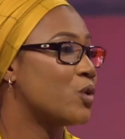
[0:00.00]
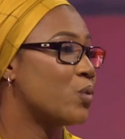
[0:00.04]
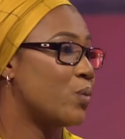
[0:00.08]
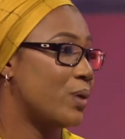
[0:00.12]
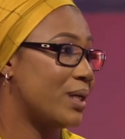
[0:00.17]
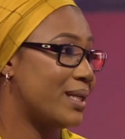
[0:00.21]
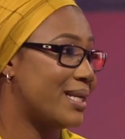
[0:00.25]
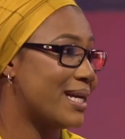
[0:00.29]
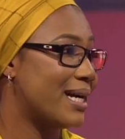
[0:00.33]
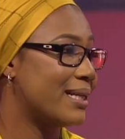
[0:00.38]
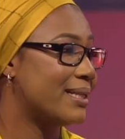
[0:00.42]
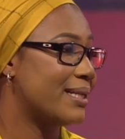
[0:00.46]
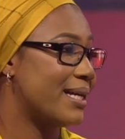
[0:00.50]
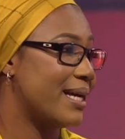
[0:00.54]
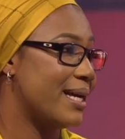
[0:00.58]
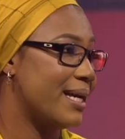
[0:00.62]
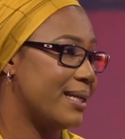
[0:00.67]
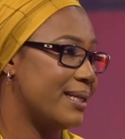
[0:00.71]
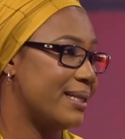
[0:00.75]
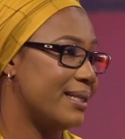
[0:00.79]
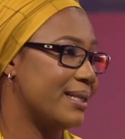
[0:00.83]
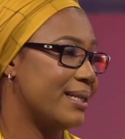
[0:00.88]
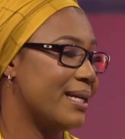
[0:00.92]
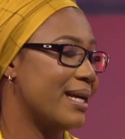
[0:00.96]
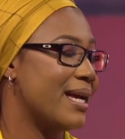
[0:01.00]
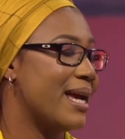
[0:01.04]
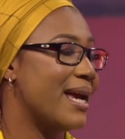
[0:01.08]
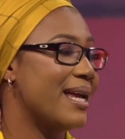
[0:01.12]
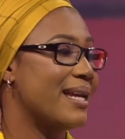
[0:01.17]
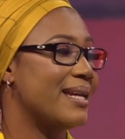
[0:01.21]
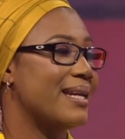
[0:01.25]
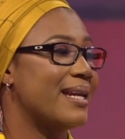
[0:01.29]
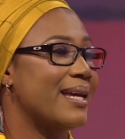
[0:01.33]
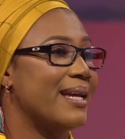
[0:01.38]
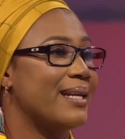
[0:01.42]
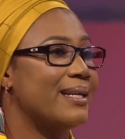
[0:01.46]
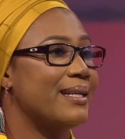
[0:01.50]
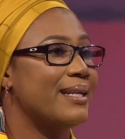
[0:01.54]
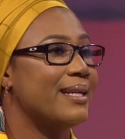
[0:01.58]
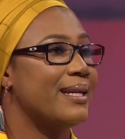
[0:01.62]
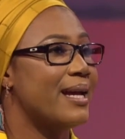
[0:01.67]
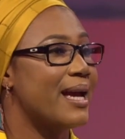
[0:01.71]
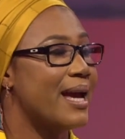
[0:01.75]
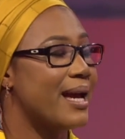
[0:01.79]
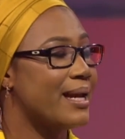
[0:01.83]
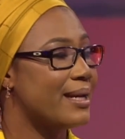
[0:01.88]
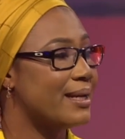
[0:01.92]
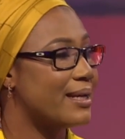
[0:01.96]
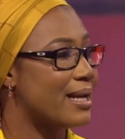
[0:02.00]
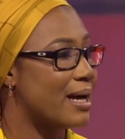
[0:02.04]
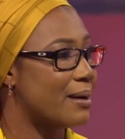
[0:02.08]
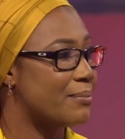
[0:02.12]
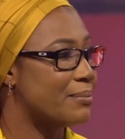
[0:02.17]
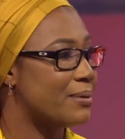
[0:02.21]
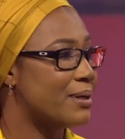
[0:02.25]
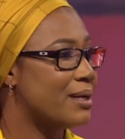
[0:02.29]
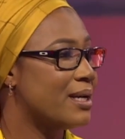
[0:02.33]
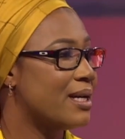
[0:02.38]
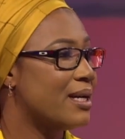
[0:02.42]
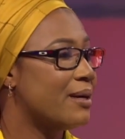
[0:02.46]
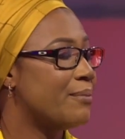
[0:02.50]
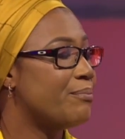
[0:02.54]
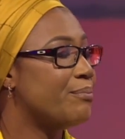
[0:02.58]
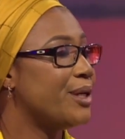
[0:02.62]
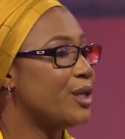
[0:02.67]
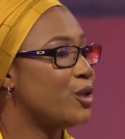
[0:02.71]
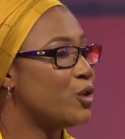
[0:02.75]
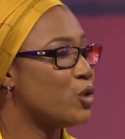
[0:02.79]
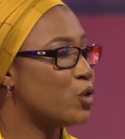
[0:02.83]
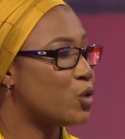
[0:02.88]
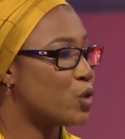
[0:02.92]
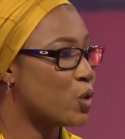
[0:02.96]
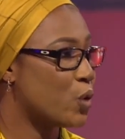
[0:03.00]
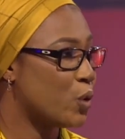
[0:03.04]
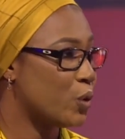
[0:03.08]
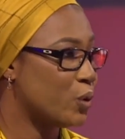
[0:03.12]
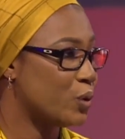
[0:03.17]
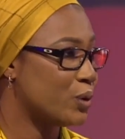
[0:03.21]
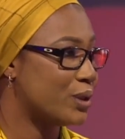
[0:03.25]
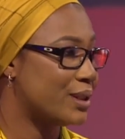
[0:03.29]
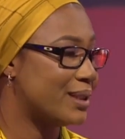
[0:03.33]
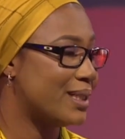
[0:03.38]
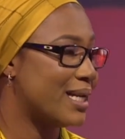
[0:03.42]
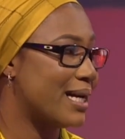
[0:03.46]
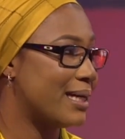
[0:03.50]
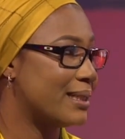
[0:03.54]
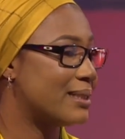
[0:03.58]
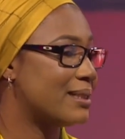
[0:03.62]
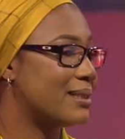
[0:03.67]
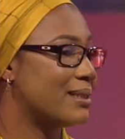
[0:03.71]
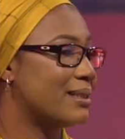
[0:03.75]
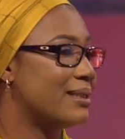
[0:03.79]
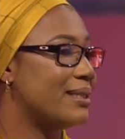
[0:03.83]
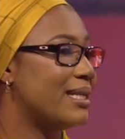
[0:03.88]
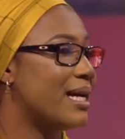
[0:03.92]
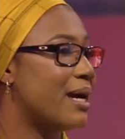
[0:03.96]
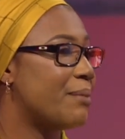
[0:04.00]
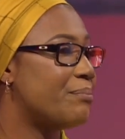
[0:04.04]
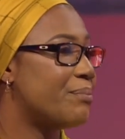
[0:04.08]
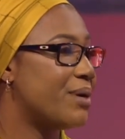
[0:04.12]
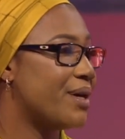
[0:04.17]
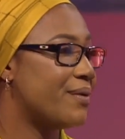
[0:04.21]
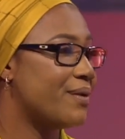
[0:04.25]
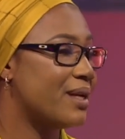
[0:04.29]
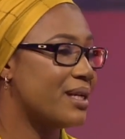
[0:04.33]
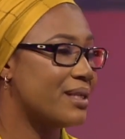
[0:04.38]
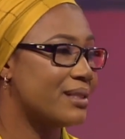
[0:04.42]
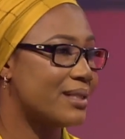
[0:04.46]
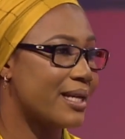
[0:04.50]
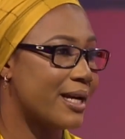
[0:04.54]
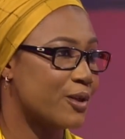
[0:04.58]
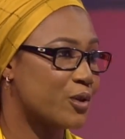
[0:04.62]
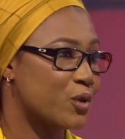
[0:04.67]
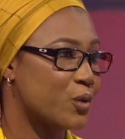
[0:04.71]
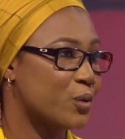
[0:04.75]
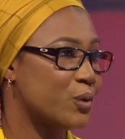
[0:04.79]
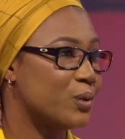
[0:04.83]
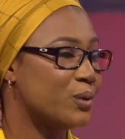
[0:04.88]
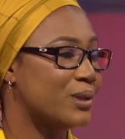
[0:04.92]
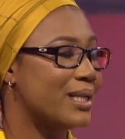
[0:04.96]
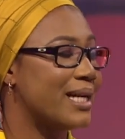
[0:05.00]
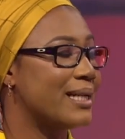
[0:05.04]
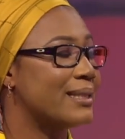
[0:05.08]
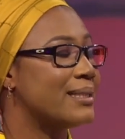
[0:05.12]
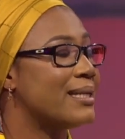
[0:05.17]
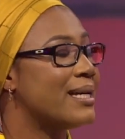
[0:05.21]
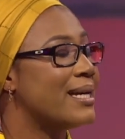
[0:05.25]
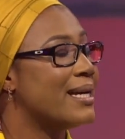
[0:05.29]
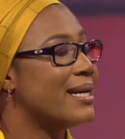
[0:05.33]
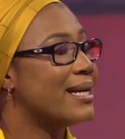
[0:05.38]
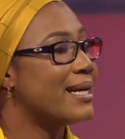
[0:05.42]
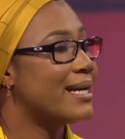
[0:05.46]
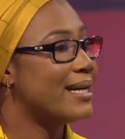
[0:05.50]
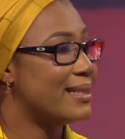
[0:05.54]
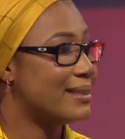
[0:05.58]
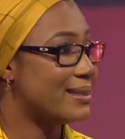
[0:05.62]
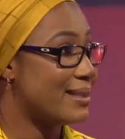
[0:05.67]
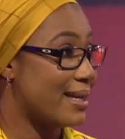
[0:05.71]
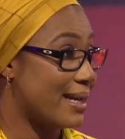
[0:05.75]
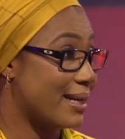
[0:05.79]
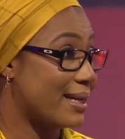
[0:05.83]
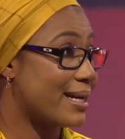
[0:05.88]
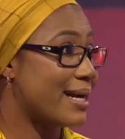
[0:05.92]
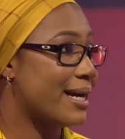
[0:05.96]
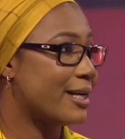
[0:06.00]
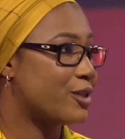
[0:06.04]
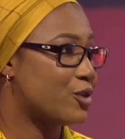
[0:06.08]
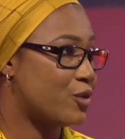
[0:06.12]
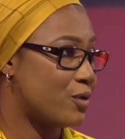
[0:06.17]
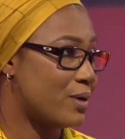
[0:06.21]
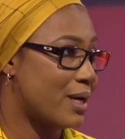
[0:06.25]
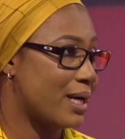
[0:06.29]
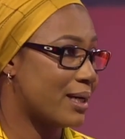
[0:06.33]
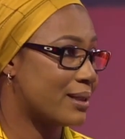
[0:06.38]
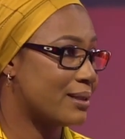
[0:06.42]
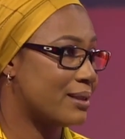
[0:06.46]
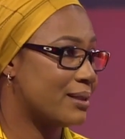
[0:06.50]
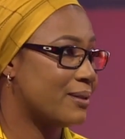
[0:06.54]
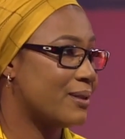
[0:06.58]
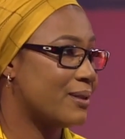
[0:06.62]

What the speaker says: with that early and then they end up being told that their parents are told that it's a cataract